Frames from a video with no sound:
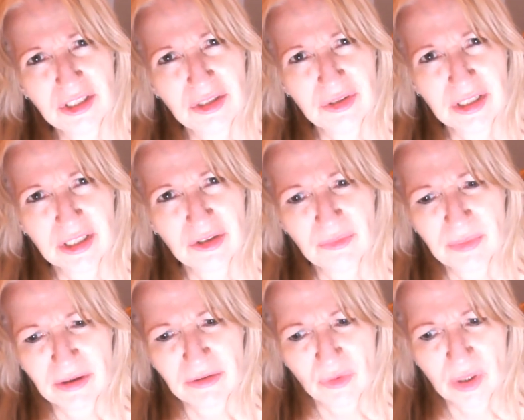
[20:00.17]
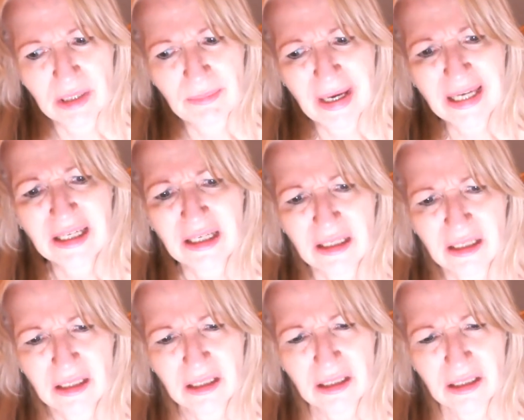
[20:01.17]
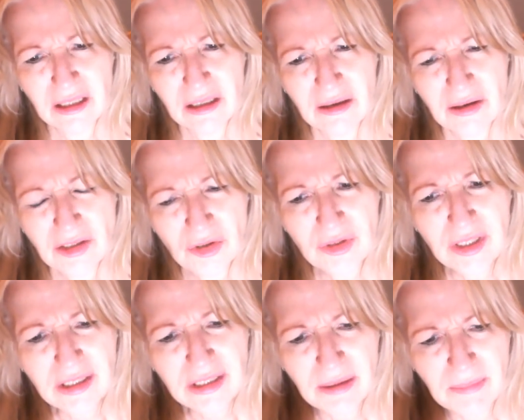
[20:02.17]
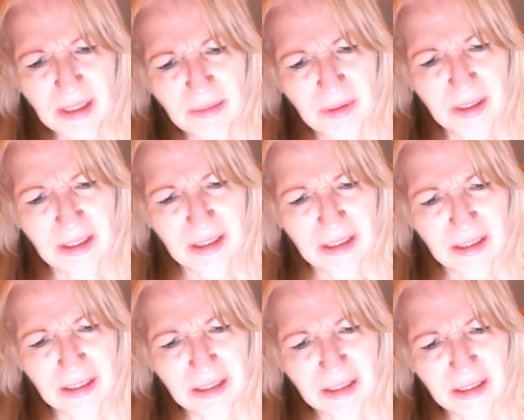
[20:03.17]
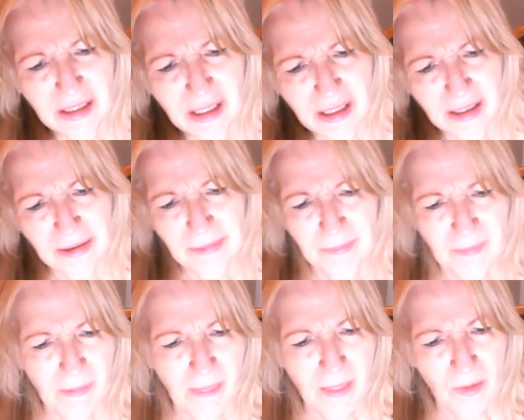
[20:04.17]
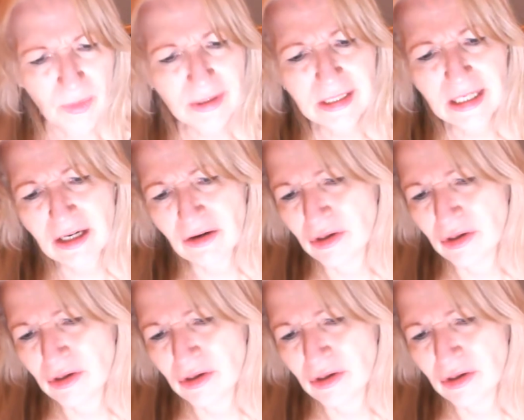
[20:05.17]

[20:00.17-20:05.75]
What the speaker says: do you think you've been avoiding making? Do you think that maybe what thing